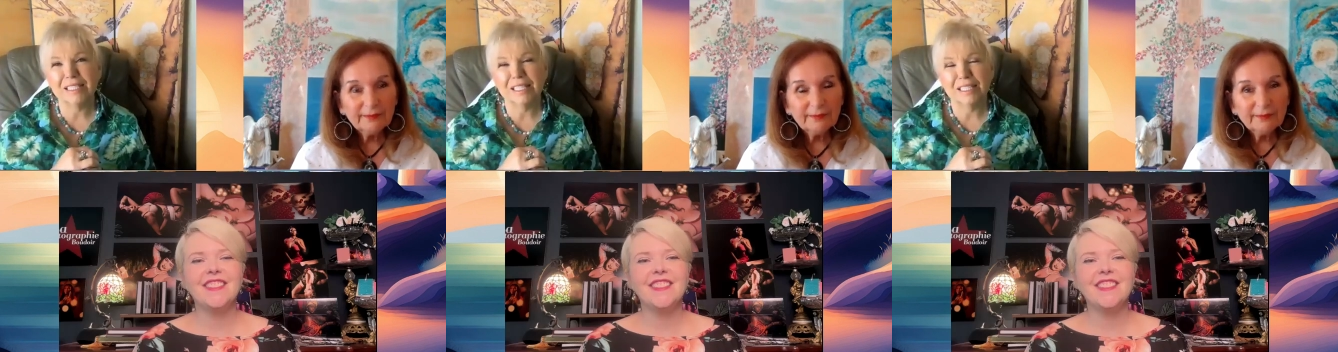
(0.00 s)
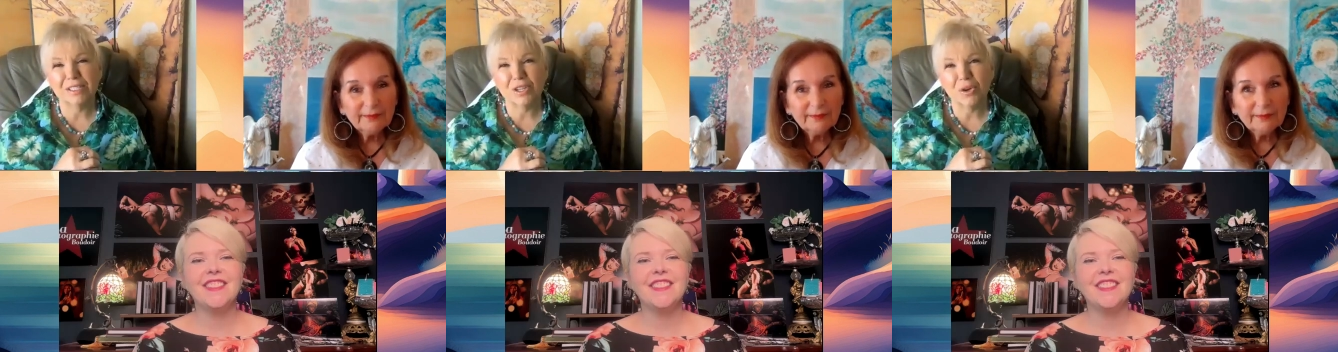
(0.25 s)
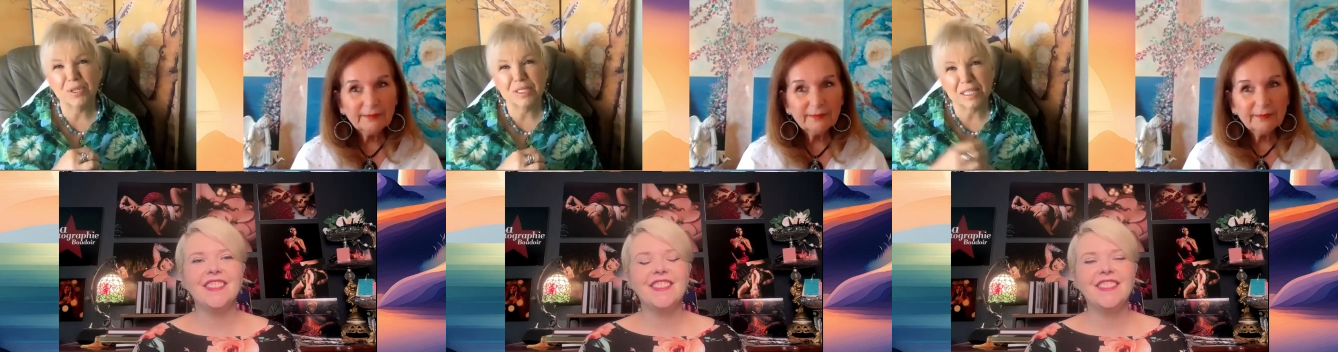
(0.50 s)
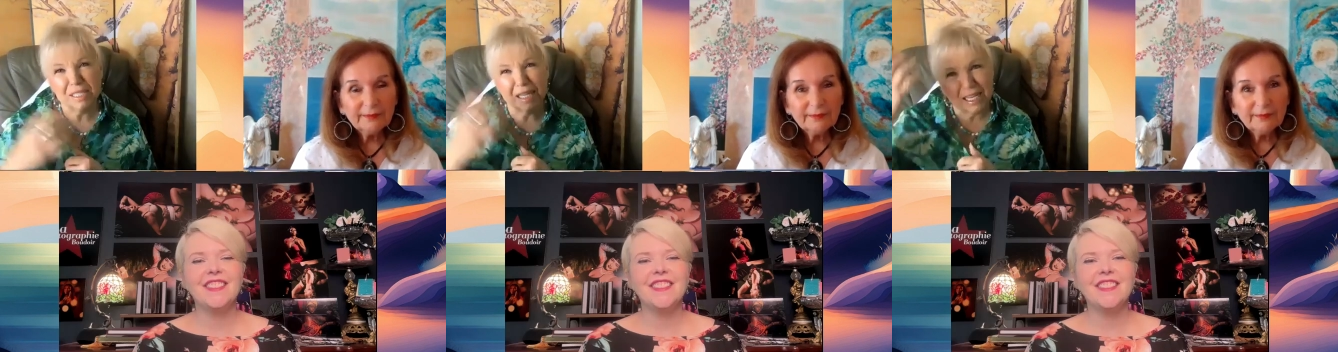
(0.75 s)
Speaker 1: And as always,
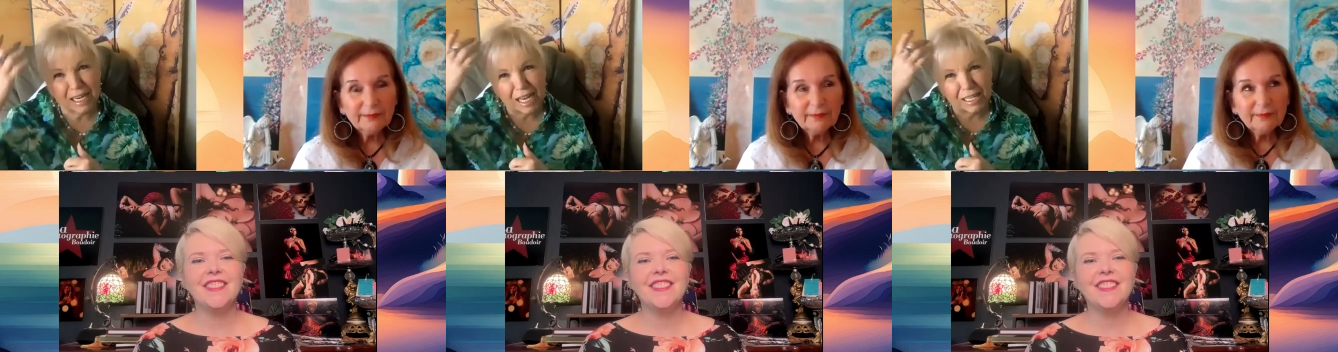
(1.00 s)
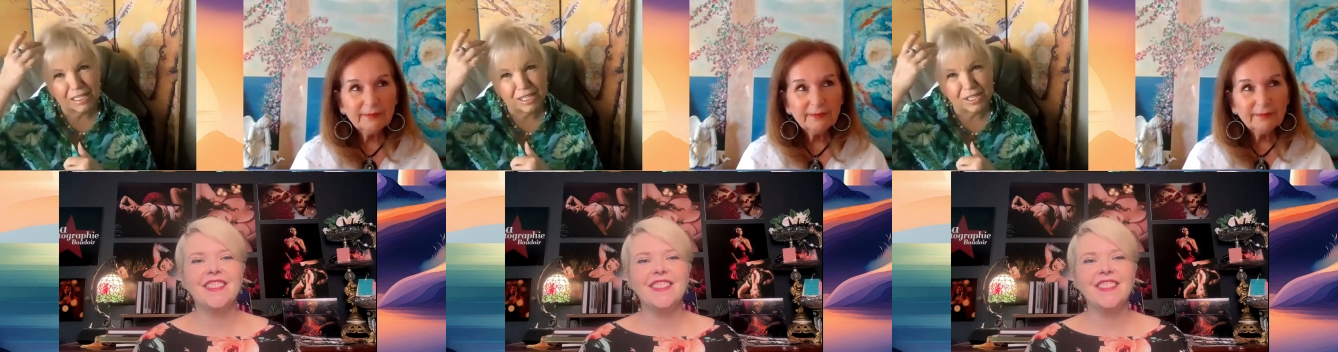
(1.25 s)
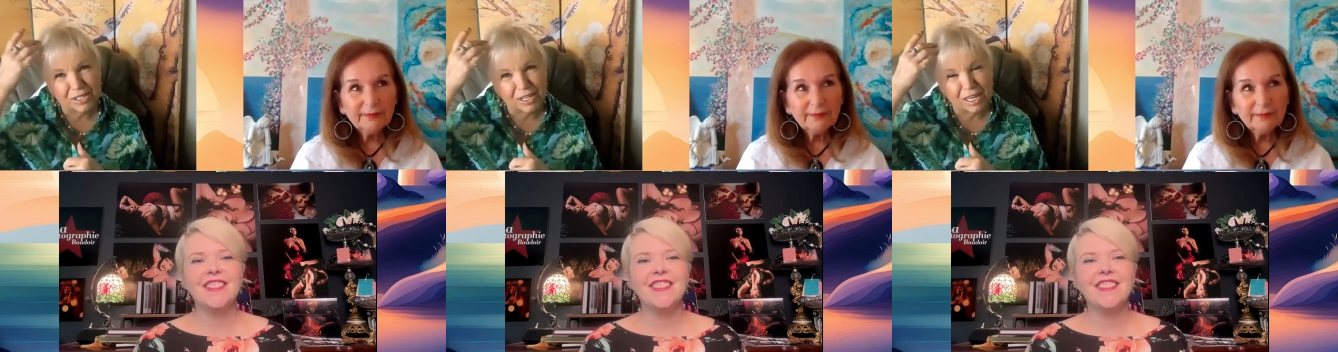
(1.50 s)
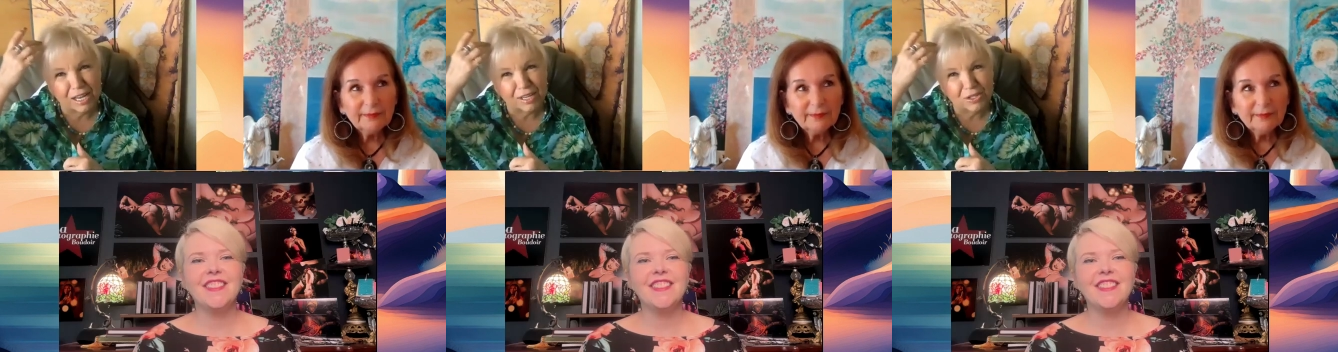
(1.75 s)
I say, get out of here, get out